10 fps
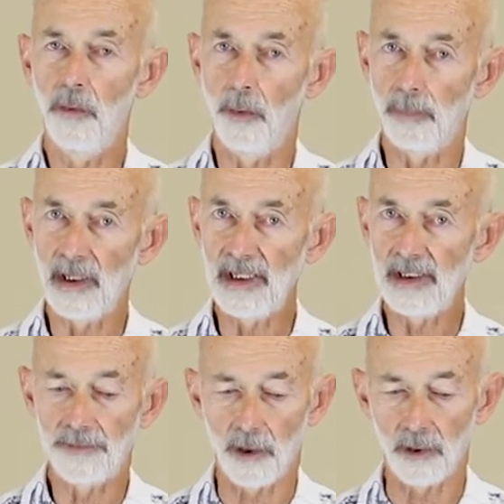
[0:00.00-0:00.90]
the
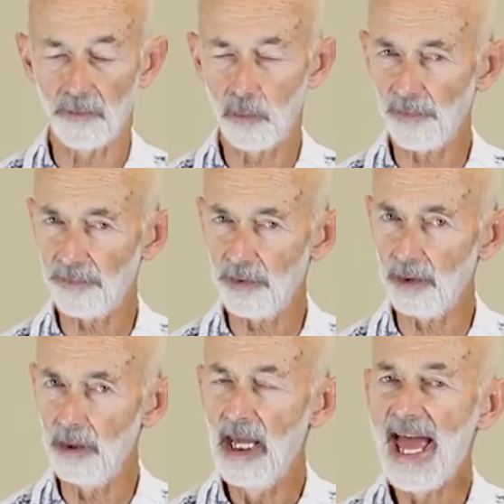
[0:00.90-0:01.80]
blades are
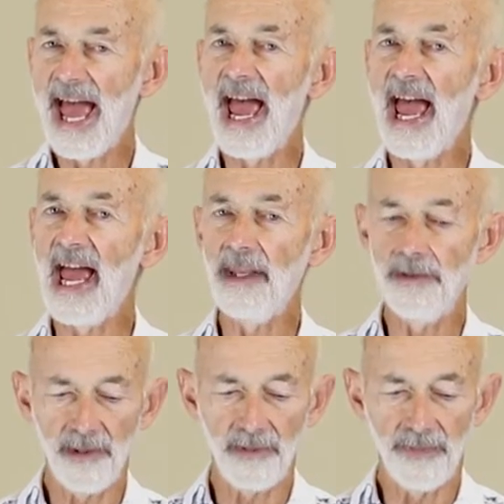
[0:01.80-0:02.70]
twisted
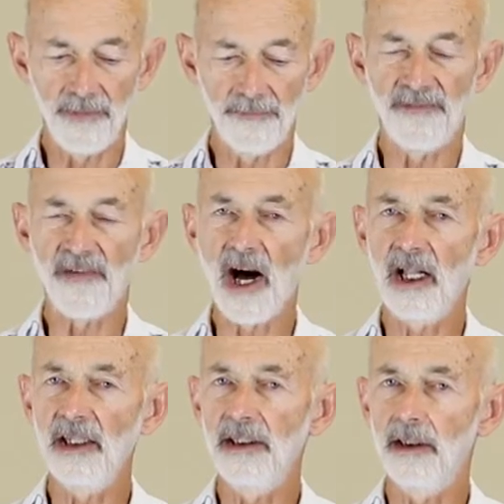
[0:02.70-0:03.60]
and that the
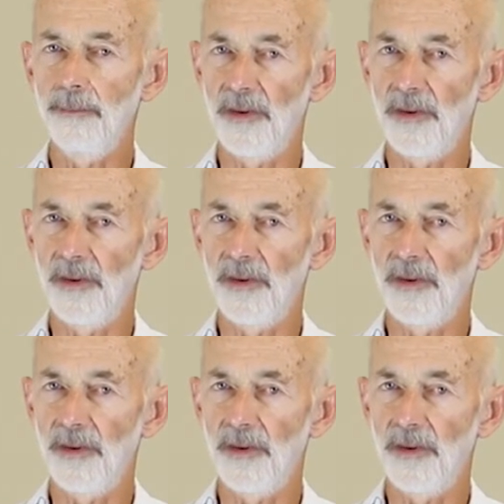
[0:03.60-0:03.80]
volume,